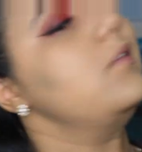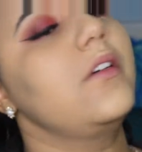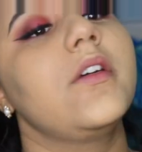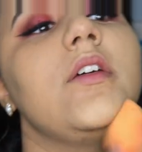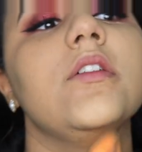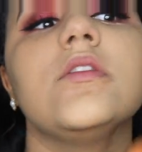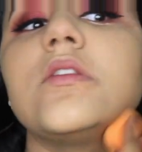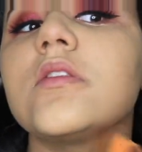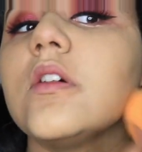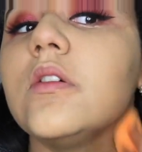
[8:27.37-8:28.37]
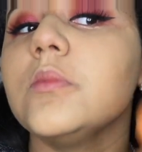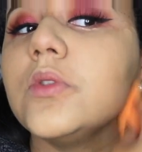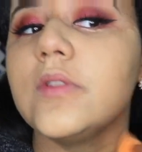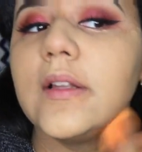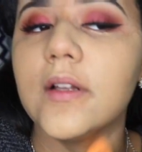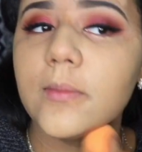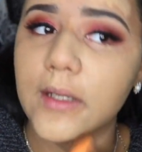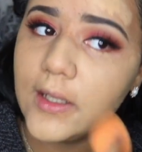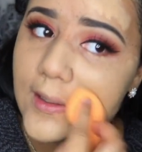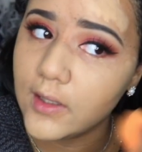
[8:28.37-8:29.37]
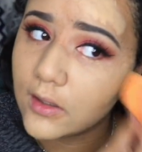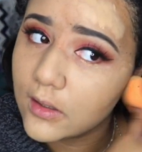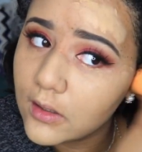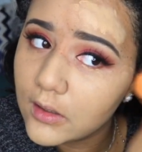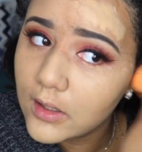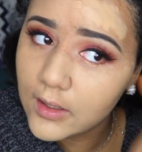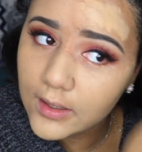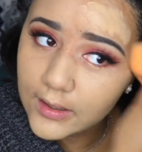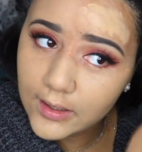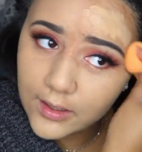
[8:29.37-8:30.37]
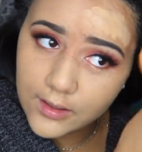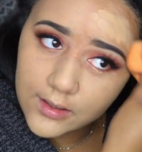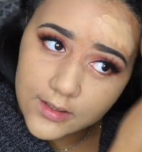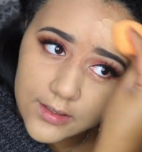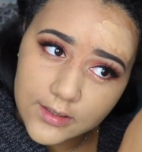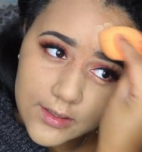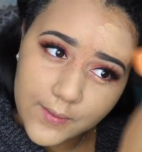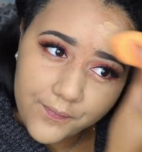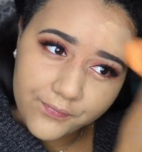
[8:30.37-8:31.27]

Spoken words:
Okay, let's go and move that down my neck, ears.